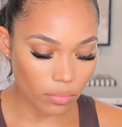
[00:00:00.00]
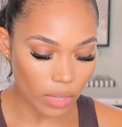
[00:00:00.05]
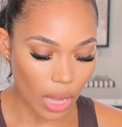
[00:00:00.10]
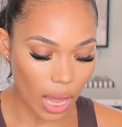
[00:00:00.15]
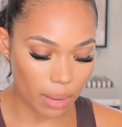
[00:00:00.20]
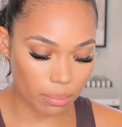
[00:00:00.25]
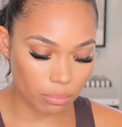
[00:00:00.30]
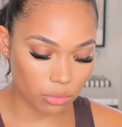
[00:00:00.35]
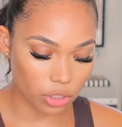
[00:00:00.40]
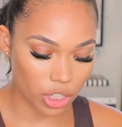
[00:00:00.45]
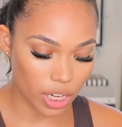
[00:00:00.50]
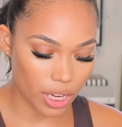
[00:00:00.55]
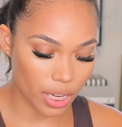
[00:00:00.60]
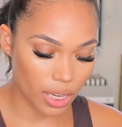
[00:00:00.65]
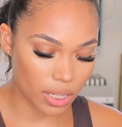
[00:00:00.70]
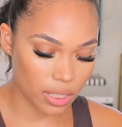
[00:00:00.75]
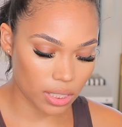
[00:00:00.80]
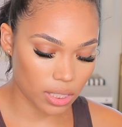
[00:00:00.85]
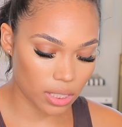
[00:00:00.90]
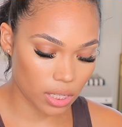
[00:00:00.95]
I'm
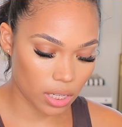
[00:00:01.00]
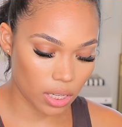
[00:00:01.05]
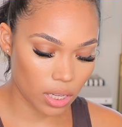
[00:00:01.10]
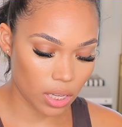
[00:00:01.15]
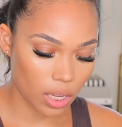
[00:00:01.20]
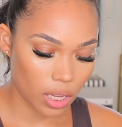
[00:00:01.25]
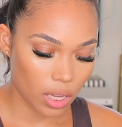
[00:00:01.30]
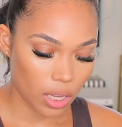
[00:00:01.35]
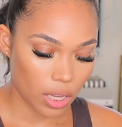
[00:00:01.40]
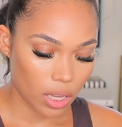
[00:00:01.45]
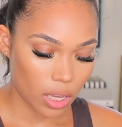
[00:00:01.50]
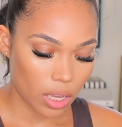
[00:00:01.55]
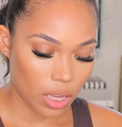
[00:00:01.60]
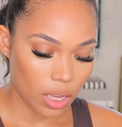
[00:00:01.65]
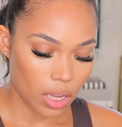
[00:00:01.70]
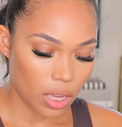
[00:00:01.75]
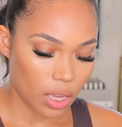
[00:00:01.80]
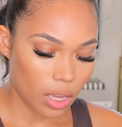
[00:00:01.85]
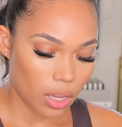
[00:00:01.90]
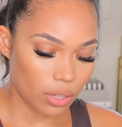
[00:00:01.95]
just,
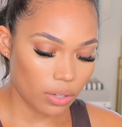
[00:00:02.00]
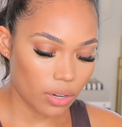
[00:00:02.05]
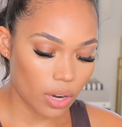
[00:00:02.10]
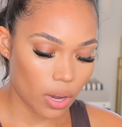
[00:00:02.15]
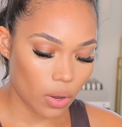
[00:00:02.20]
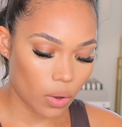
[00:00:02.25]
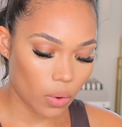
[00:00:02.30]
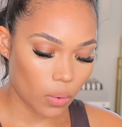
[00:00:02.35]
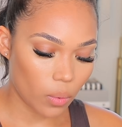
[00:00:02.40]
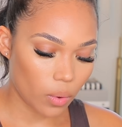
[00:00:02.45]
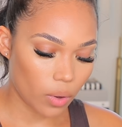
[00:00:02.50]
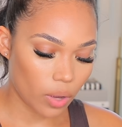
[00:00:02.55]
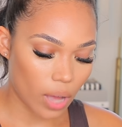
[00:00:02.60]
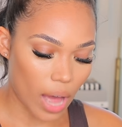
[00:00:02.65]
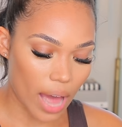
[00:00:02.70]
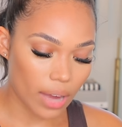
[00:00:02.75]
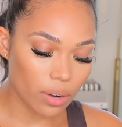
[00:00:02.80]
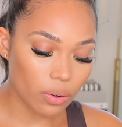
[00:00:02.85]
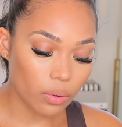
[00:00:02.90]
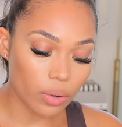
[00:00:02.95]
you know,
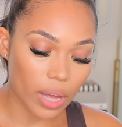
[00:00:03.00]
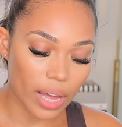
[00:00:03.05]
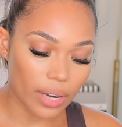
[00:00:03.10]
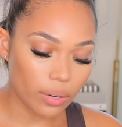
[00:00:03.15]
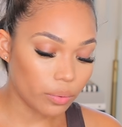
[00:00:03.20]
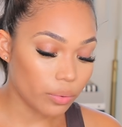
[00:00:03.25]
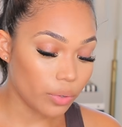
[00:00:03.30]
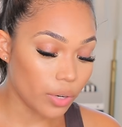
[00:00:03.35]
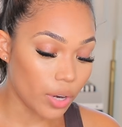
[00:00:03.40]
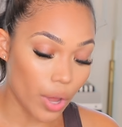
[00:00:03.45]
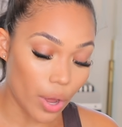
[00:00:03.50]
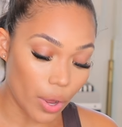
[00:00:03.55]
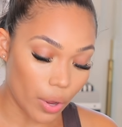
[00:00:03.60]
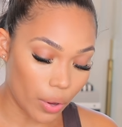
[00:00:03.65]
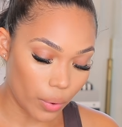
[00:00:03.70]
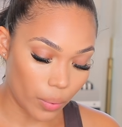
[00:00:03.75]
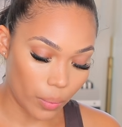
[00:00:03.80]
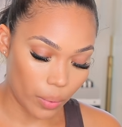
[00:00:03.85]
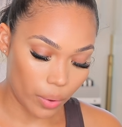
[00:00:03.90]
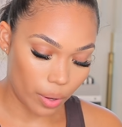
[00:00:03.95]
I don't, I don't
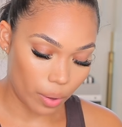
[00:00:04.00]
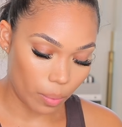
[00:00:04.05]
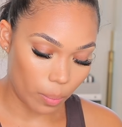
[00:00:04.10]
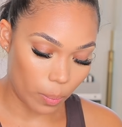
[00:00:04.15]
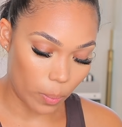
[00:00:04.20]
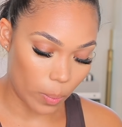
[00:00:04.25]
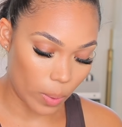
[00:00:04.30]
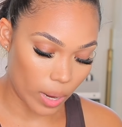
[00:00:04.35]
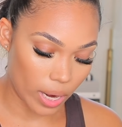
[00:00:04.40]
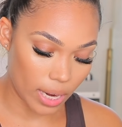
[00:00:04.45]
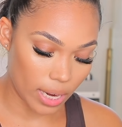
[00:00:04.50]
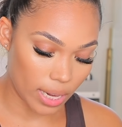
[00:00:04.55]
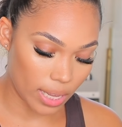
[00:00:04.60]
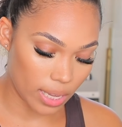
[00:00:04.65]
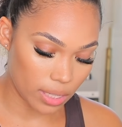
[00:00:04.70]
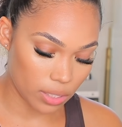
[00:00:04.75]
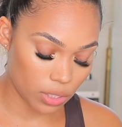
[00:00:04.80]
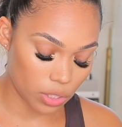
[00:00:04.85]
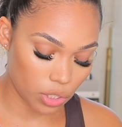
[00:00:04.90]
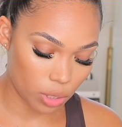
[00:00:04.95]
know what it
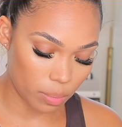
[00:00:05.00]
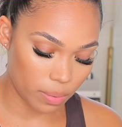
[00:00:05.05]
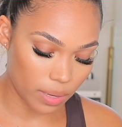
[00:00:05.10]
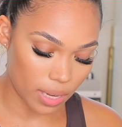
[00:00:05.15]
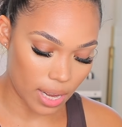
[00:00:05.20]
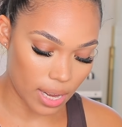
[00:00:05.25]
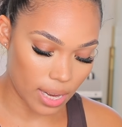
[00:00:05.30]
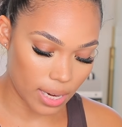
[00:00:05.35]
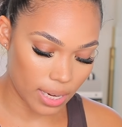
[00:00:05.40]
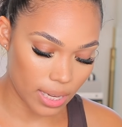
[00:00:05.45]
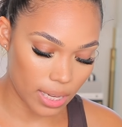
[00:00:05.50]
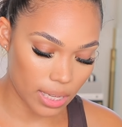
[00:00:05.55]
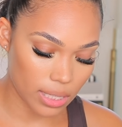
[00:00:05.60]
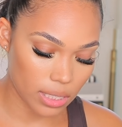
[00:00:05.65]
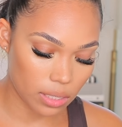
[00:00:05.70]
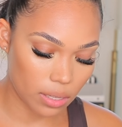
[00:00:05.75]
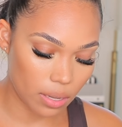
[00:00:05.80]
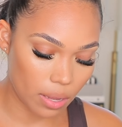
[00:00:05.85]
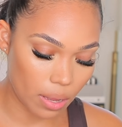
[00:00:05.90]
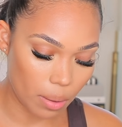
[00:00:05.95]
is, to be
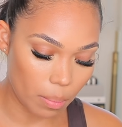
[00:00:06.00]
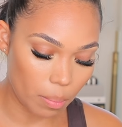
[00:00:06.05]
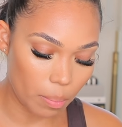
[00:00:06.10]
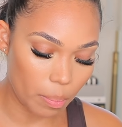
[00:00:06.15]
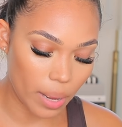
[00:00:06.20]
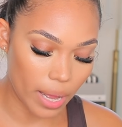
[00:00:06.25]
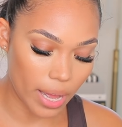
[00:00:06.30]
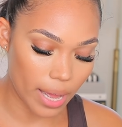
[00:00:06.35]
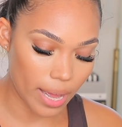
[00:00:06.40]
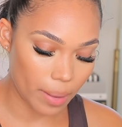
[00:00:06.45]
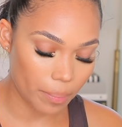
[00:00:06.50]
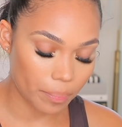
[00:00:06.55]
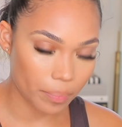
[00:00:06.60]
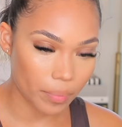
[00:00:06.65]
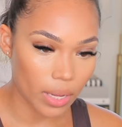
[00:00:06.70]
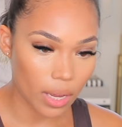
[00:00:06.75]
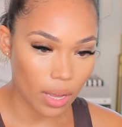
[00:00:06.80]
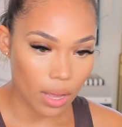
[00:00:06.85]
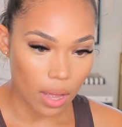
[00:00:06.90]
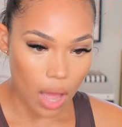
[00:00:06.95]
honest, but
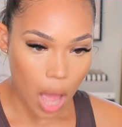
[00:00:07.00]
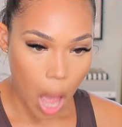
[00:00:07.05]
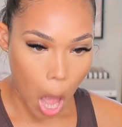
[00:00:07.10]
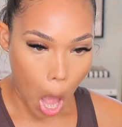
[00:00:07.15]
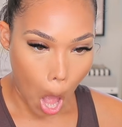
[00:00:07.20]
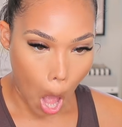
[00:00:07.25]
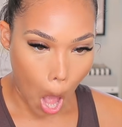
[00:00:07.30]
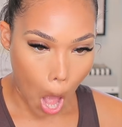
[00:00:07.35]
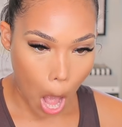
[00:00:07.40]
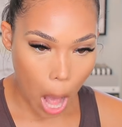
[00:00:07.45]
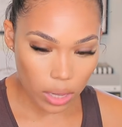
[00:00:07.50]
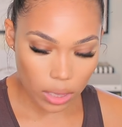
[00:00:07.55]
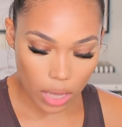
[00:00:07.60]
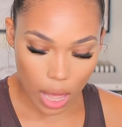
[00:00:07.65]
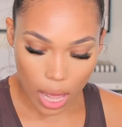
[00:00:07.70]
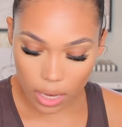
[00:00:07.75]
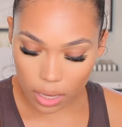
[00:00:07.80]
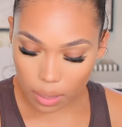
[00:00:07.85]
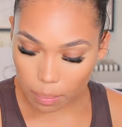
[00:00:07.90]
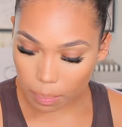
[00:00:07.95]
a
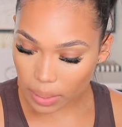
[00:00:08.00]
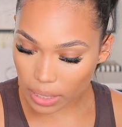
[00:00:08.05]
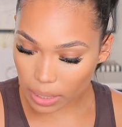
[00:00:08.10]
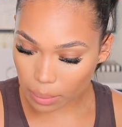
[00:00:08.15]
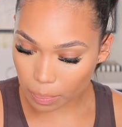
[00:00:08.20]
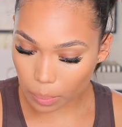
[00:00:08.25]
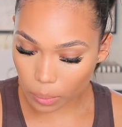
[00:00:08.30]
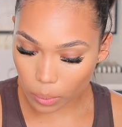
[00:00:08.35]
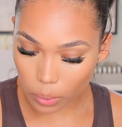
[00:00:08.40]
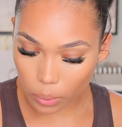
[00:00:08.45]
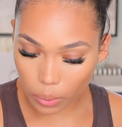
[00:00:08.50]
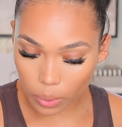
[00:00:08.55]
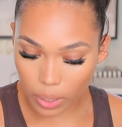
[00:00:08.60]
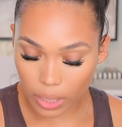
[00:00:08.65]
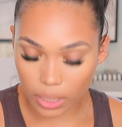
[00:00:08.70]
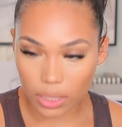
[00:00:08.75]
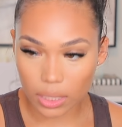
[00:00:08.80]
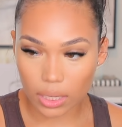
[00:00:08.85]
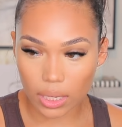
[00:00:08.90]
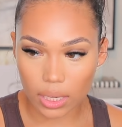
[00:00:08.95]
lot of people,
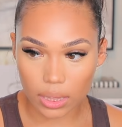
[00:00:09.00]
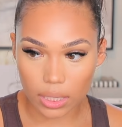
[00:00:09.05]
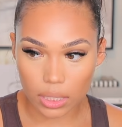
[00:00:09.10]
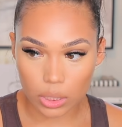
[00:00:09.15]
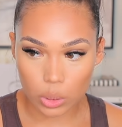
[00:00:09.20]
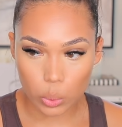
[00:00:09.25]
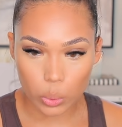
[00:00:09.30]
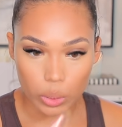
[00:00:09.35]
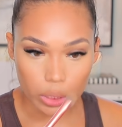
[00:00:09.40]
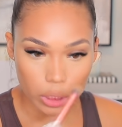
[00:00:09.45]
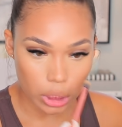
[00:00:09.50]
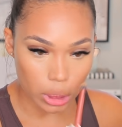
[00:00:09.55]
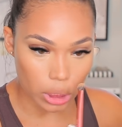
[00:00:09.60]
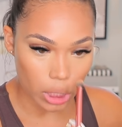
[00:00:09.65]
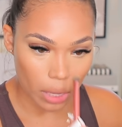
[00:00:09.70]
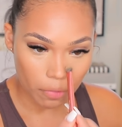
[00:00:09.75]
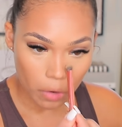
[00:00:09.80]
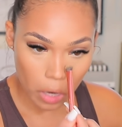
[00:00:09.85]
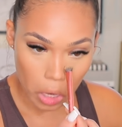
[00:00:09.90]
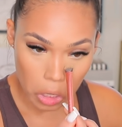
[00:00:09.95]
I need to get these creases,
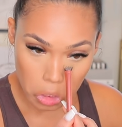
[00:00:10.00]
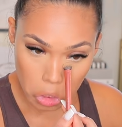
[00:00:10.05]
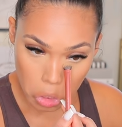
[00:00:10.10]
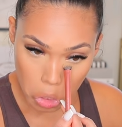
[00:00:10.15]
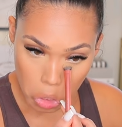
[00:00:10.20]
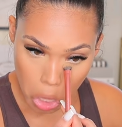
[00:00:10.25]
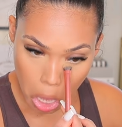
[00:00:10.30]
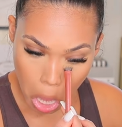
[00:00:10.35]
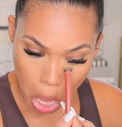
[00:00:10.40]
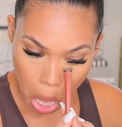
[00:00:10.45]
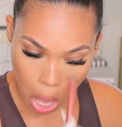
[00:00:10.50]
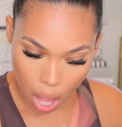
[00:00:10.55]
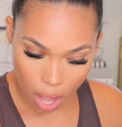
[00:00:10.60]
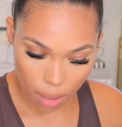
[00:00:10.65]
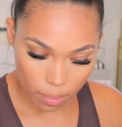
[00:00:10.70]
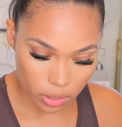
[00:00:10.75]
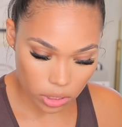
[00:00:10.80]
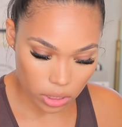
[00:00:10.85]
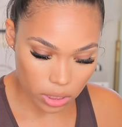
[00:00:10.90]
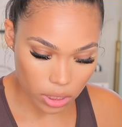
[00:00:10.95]
I forgot to do that.
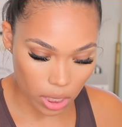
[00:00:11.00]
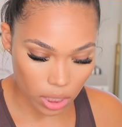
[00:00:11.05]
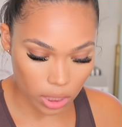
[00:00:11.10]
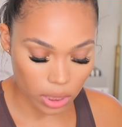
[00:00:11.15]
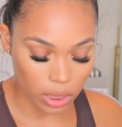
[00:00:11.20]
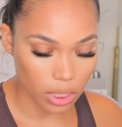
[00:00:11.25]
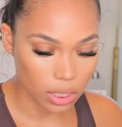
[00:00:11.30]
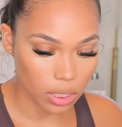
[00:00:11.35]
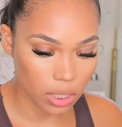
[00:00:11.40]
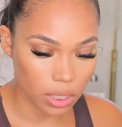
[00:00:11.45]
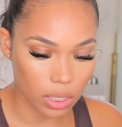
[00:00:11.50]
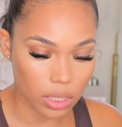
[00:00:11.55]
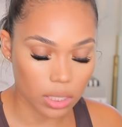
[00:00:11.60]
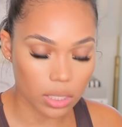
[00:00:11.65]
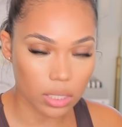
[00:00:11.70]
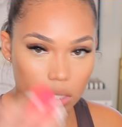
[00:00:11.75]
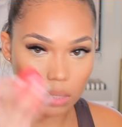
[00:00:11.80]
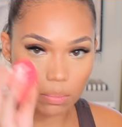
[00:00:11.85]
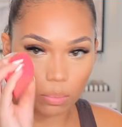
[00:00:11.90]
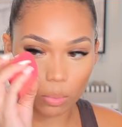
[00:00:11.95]
I'm gonna just take
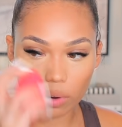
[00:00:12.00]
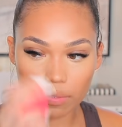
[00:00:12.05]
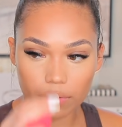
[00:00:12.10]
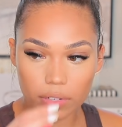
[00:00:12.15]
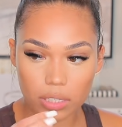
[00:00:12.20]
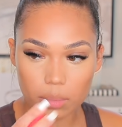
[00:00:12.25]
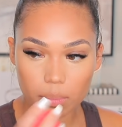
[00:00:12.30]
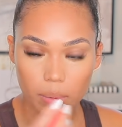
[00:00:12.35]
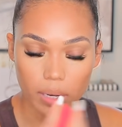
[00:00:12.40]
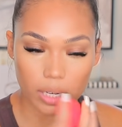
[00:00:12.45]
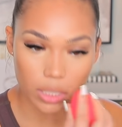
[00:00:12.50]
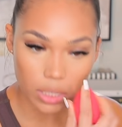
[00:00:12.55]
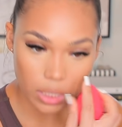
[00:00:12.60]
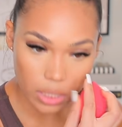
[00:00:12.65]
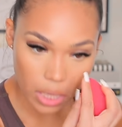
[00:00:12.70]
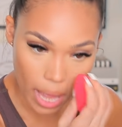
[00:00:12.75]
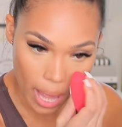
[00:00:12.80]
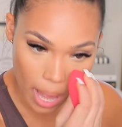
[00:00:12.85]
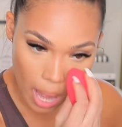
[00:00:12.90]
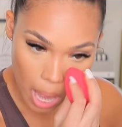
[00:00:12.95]
the Morphe sponge
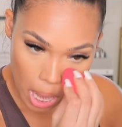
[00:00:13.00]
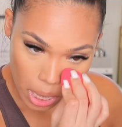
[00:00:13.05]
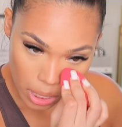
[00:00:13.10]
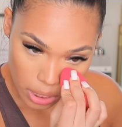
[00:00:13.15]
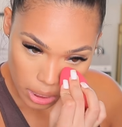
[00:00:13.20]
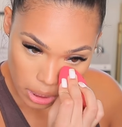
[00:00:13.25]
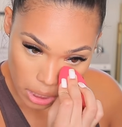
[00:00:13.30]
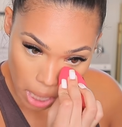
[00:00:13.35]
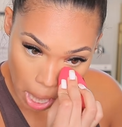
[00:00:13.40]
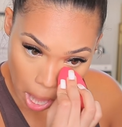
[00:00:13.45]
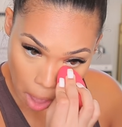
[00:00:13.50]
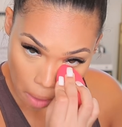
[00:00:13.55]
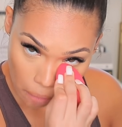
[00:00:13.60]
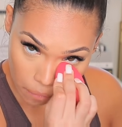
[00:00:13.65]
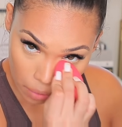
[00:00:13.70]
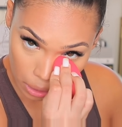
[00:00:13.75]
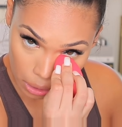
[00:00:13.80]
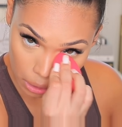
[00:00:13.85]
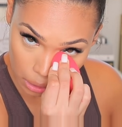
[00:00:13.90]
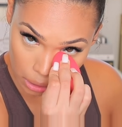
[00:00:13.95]
that doesn't have
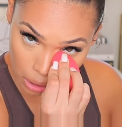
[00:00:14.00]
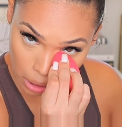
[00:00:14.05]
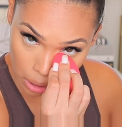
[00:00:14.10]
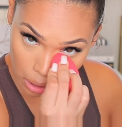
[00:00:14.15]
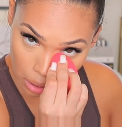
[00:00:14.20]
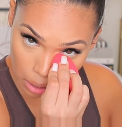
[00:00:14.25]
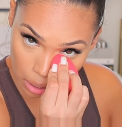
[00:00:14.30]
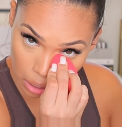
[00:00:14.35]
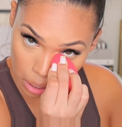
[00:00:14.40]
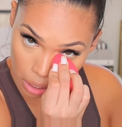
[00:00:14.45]
anything